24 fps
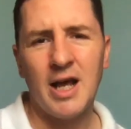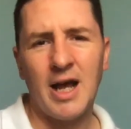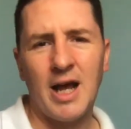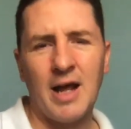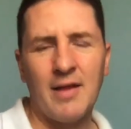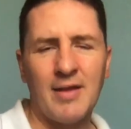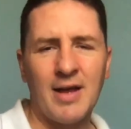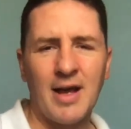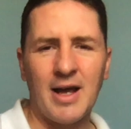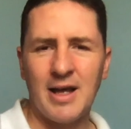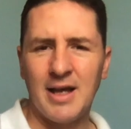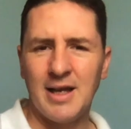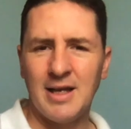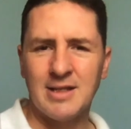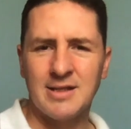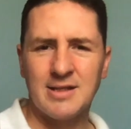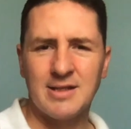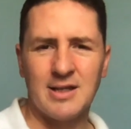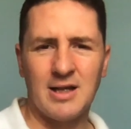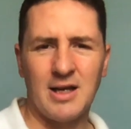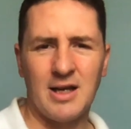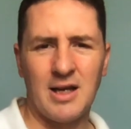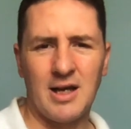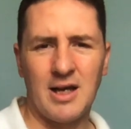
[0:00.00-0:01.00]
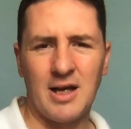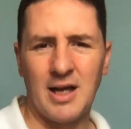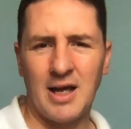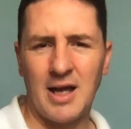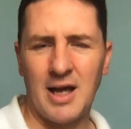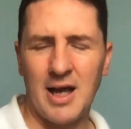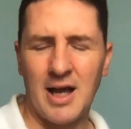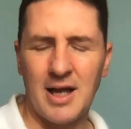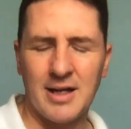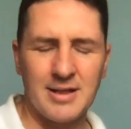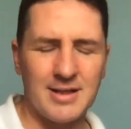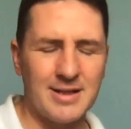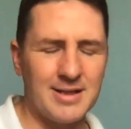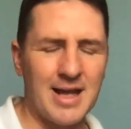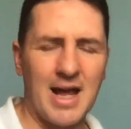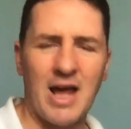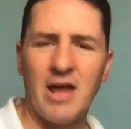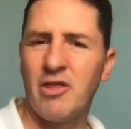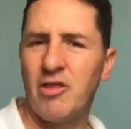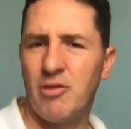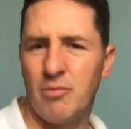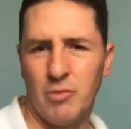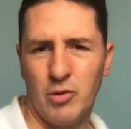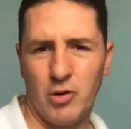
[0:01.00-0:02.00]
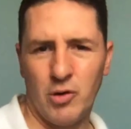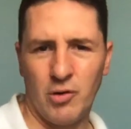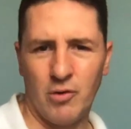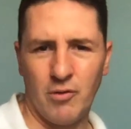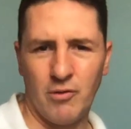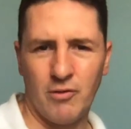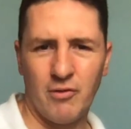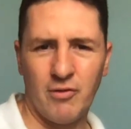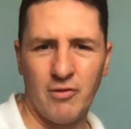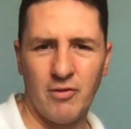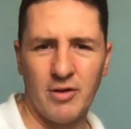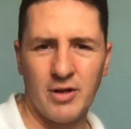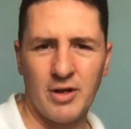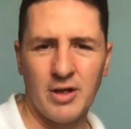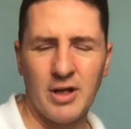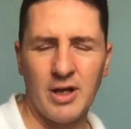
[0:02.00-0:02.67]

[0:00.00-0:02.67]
and that is a death move.